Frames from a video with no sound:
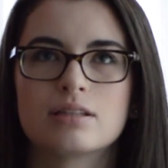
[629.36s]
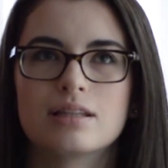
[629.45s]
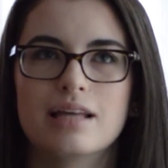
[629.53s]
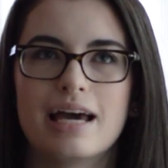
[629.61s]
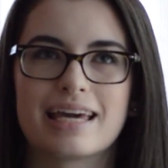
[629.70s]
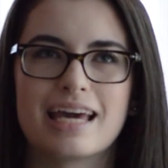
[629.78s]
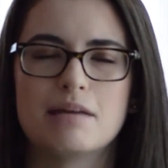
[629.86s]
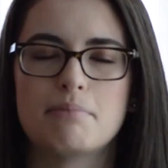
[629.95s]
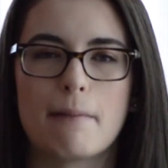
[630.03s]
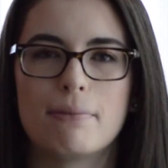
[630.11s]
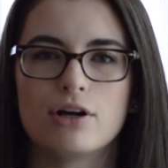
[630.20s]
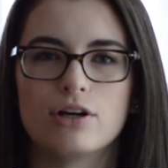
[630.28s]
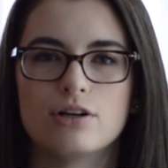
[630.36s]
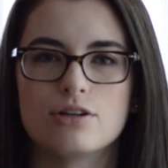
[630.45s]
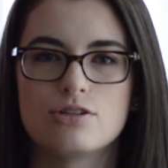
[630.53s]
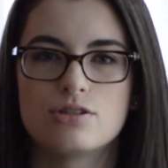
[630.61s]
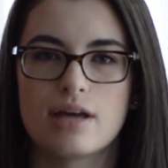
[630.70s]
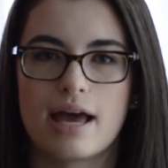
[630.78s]
like in my
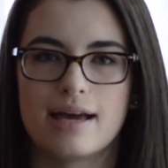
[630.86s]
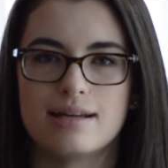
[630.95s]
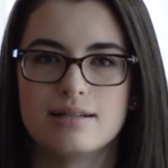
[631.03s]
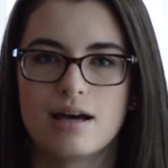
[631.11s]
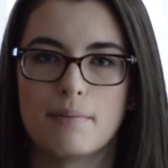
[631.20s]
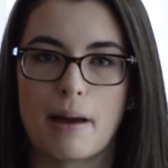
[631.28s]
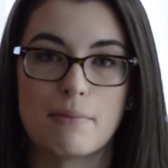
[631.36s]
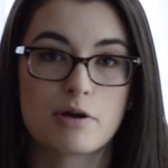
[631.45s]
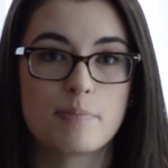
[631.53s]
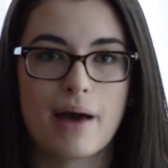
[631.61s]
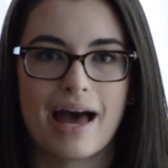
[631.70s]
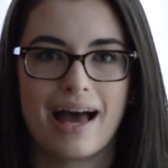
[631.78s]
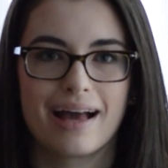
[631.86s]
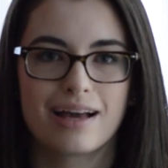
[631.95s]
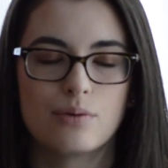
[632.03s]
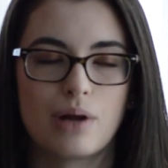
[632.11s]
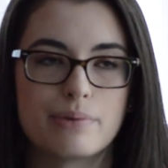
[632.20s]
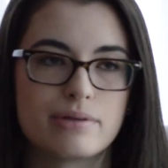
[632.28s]
purse and my book bag
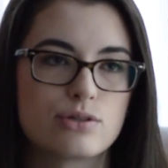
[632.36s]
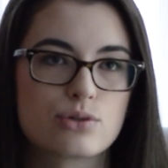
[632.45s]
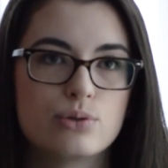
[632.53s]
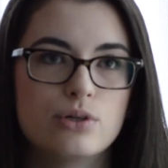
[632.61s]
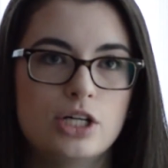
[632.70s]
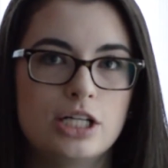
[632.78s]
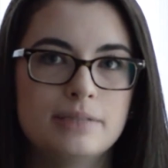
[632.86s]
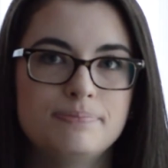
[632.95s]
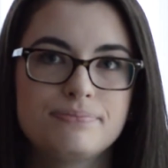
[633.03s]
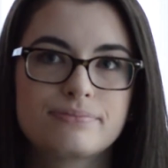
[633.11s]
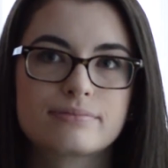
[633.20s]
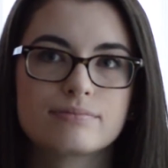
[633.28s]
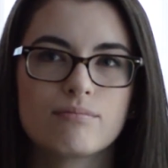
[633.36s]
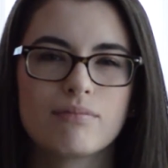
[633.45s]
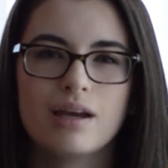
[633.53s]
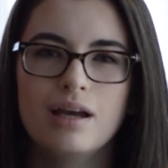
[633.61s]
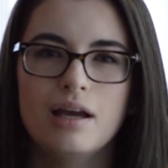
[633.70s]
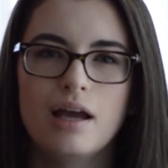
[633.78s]
when I was at school,
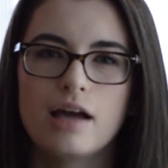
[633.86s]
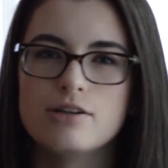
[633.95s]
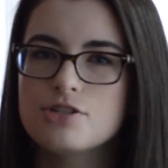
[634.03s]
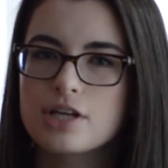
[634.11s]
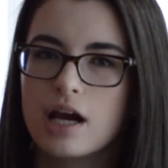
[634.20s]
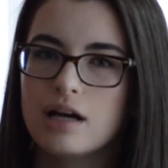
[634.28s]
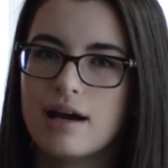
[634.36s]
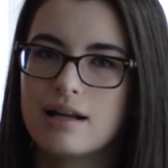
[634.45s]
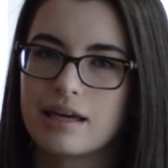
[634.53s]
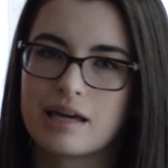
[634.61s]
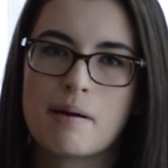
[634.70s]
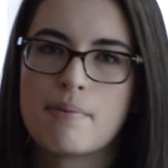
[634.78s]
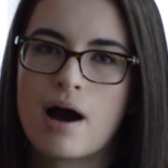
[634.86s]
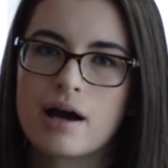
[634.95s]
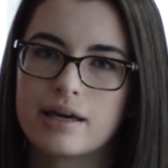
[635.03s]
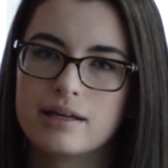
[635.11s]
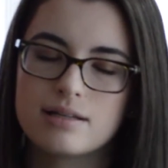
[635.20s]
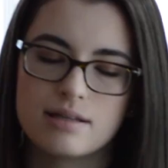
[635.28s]
and just to carry around like in my
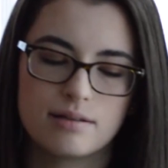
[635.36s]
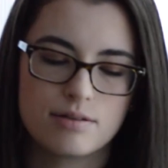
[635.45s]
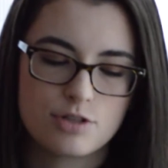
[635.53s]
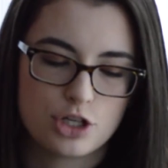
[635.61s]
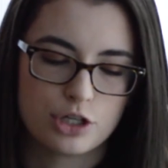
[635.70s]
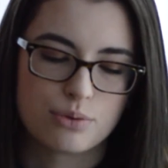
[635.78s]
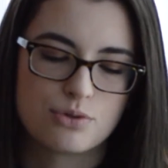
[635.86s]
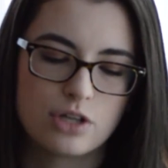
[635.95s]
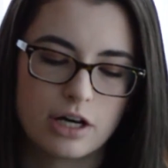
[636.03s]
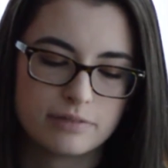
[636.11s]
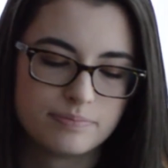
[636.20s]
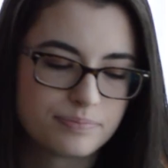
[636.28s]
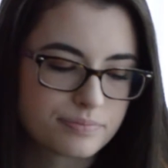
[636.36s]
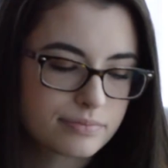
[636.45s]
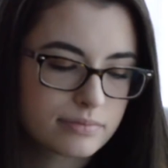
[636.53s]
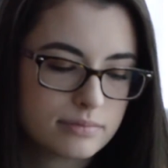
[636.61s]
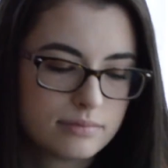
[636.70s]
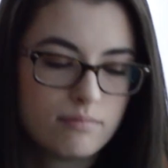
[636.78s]
pocket too. So
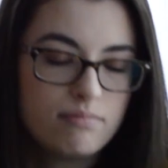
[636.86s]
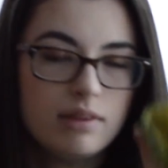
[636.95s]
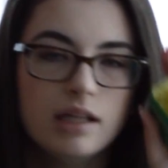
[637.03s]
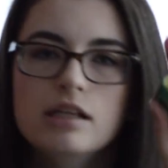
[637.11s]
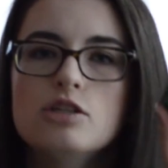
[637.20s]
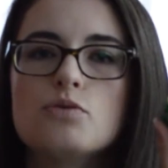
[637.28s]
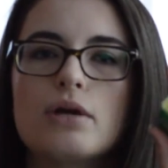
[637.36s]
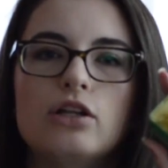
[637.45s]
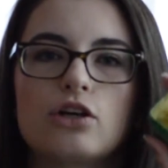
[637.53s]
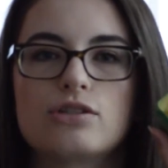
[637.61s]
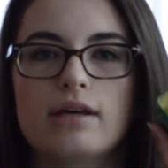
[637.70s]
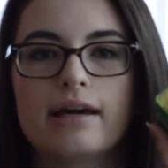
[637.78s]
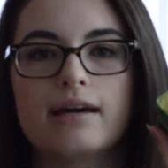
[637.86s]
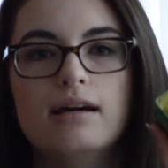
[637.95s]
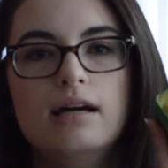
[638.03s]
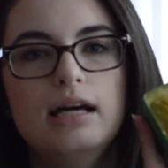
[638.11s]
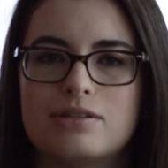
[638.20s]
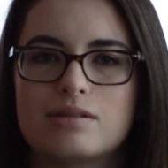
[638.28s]
this is what it looks like.
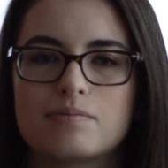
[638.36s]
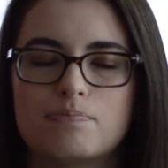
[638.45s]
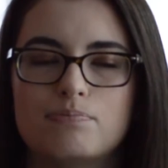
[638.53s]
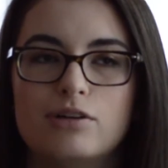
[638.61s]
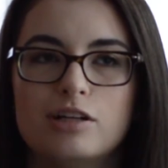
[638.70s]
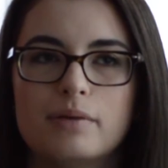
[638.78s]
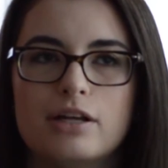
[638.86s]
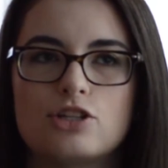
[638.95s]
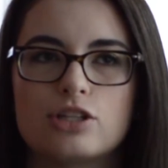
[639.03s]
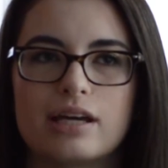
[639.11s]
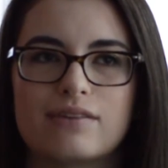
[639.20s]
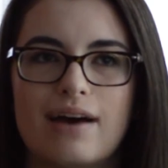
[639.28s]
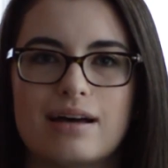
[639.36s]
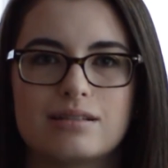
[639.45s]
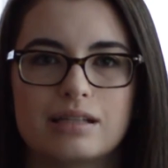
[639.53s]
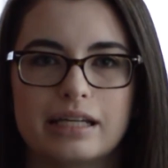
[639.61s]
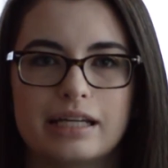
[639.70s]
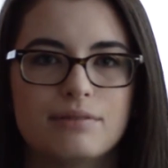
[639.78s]
It's pretty much like
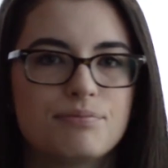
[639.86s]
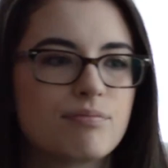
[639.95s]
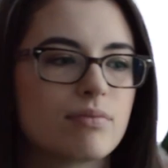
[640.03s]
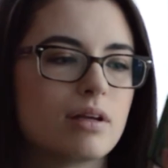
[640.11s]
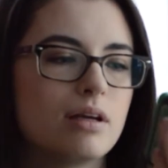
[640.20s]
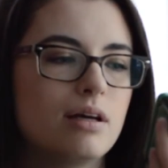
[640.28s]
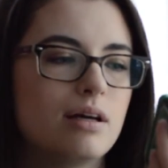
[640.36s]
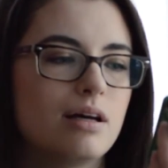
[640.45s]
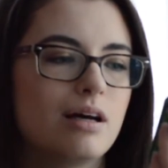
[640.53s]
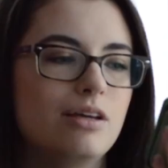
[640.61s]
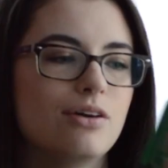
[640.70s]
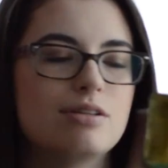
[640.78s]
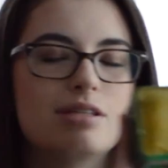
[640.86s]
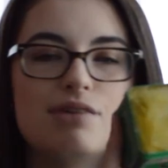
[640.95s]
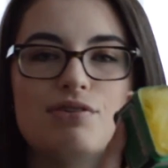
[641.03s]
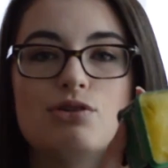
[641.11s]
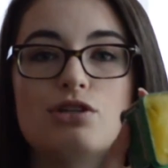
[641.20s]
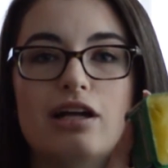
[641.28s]
Vaseline. You can see I've
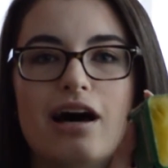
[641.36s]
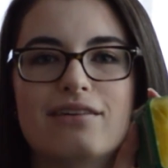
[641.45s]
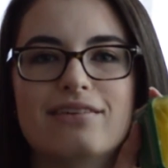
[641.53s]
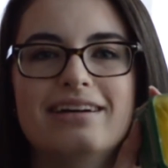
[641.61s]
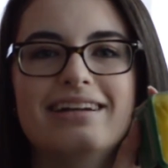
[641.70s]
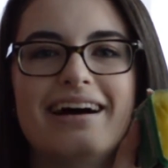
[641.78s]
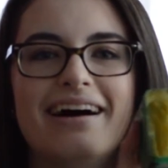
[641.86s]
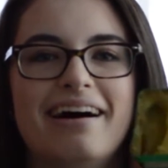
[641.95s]
used a lot of it.